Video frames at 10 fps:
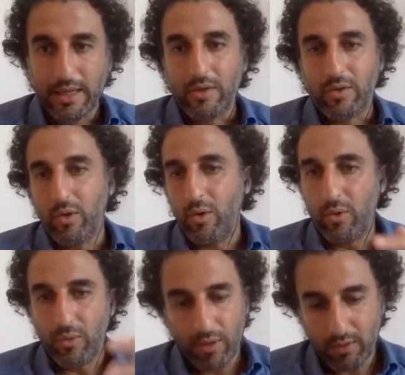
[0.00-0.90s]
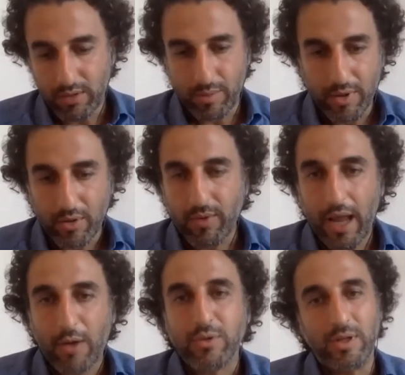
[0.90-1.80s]
So there is a bit of an
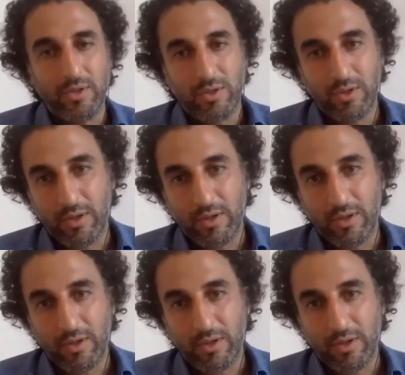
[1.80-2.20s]
outage,